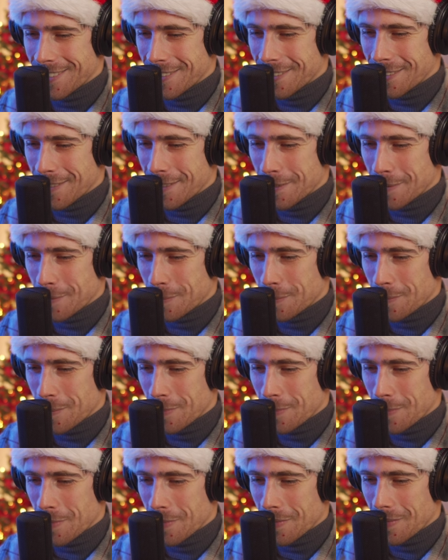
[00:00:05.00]

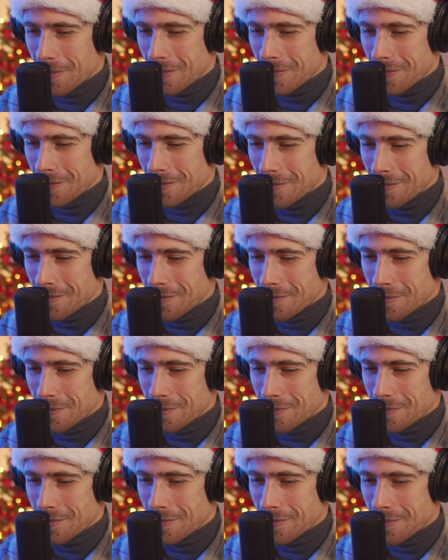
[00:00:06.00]

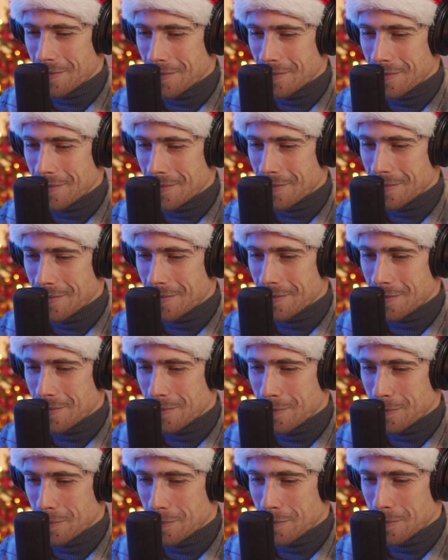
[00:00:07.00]

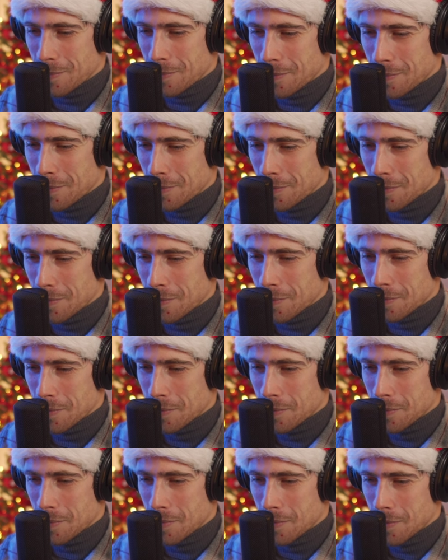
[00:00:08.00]

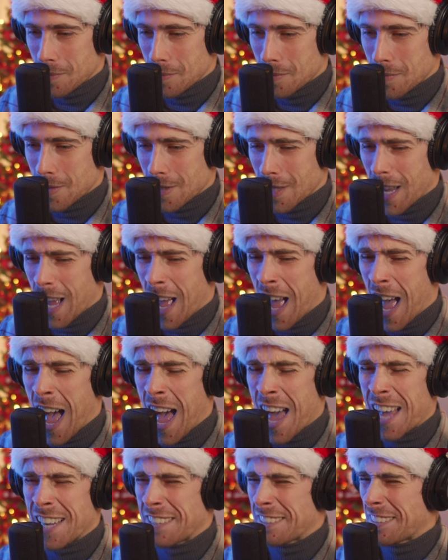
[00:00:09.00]

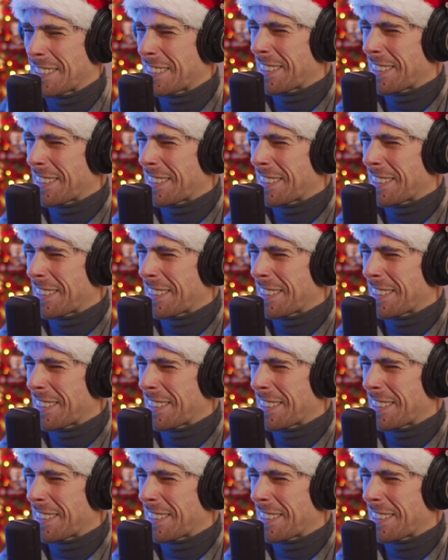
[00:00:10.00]
No one is speaking in this clip.